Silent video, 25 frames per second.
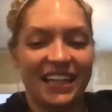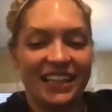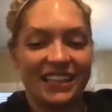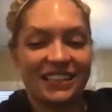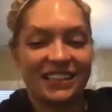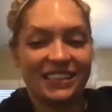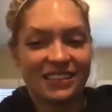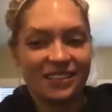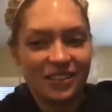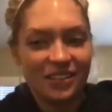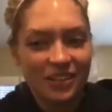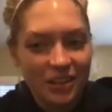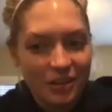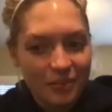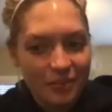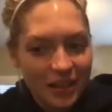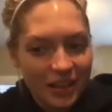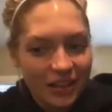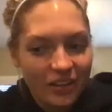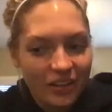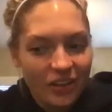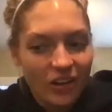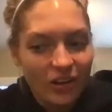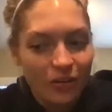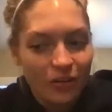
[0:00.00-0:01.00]
It's still going to be a
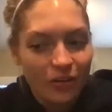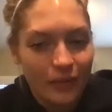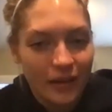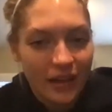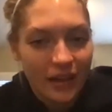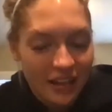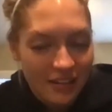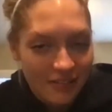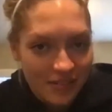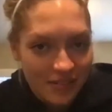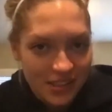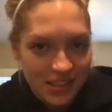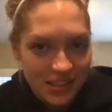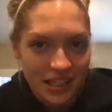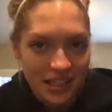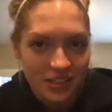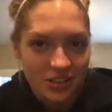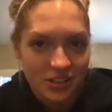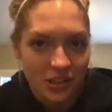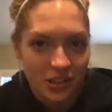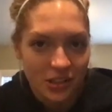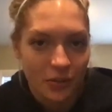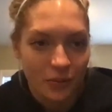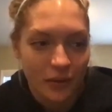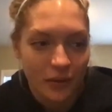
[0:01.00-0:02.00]
long week if it's
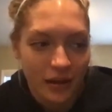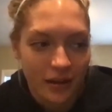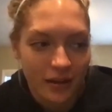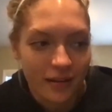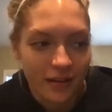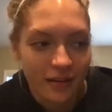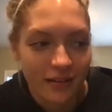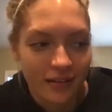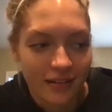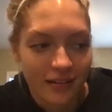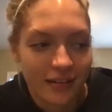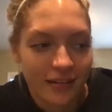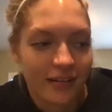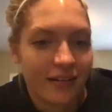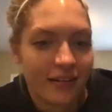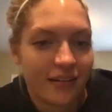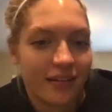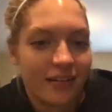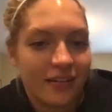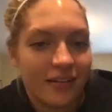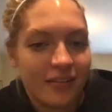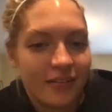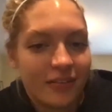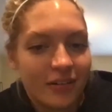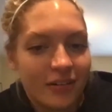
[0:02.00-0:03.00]
actually a week.
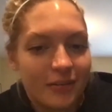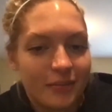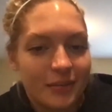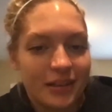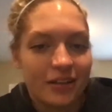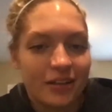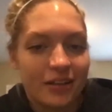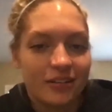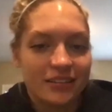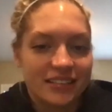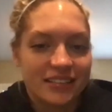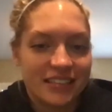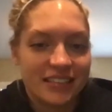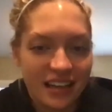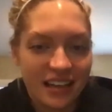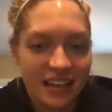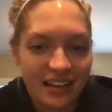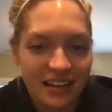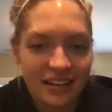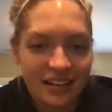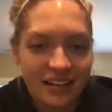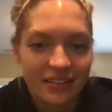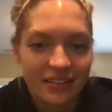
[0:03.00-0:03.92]
We're going to be all dead.